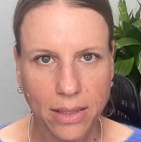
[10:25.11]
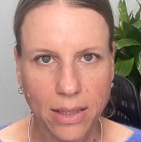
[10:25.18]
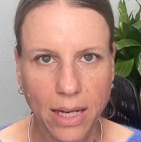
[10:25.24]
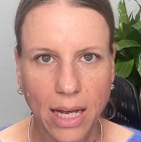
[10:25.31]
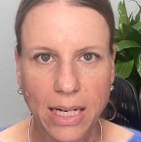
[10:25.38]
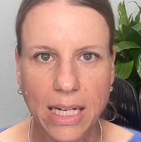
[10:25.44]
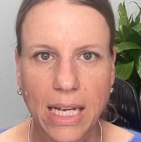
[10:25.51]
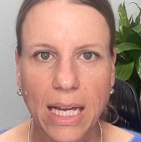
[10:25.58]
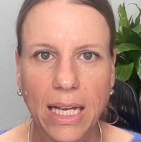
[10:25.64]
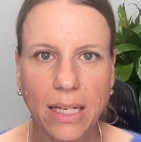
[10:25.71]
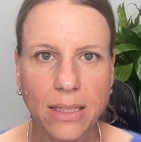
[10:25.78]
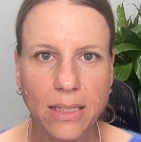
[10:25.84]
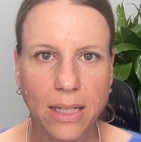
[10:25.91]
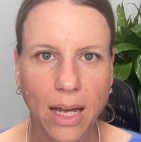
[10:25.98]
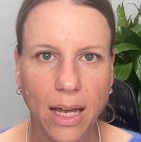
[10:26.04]
and he
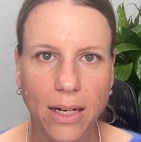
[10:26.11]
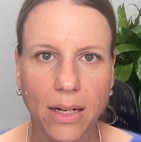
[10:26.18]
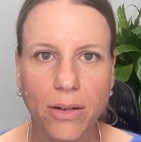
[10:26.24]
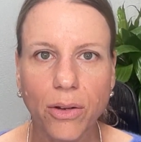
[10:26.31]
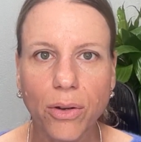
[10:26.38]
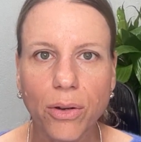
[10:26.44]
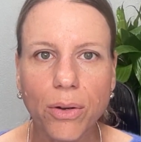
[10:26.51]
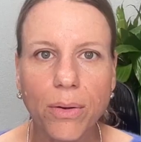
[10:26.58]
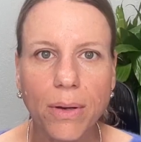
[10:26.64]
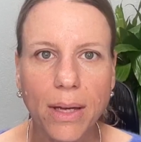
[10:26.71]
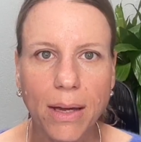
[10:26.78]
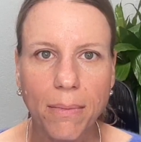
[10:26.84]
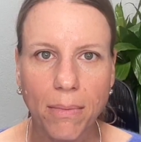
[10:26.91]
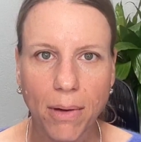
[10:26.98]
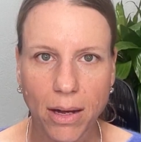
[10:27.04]
indicated who he
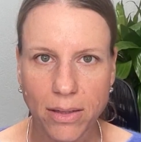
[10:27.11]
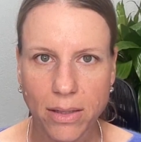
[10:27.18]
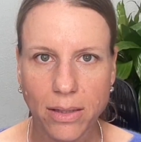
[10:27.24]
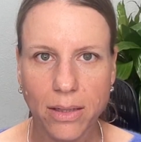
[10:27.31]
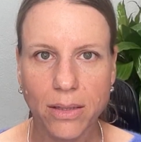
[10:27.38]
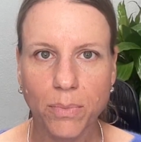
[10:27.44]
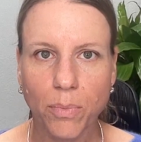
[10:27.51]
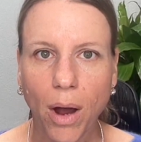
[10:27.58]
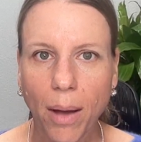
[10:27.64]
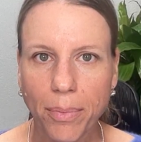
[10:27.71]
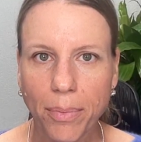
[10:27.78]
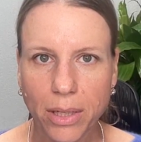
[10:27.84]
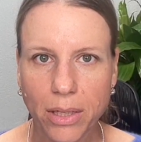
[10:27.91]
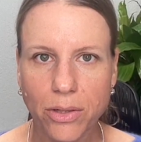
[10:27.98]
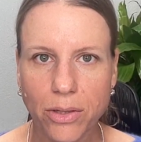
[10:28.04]
wanted his
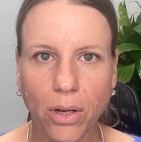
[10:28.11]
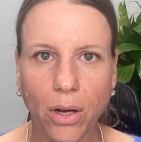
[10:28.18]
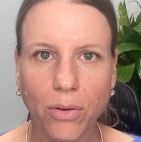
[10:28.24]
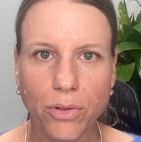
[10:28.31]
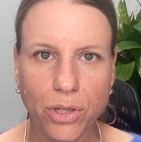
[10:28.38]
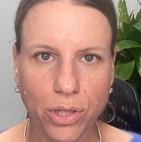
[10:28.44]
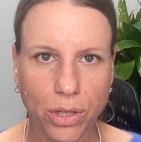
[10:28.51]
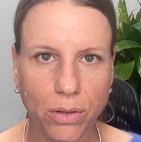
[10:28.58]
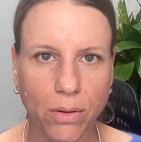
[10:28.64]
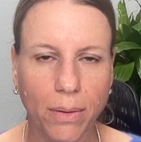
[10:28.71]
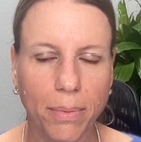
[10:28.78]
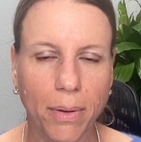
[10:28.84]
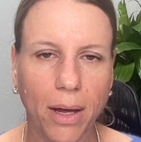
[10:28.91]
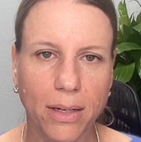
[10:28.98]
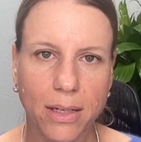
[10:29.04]
property to go to
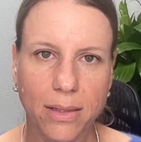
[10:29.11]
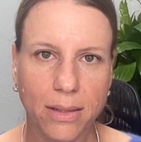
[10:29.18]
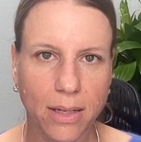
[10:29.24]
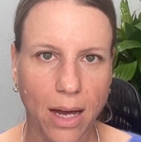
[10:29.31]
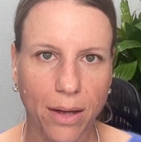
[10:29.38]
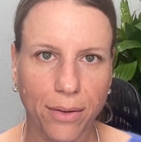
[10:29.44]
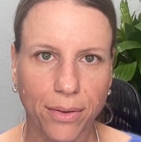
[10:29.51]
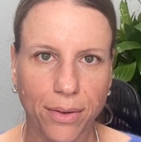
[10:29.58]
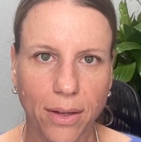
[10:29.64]
upon his death.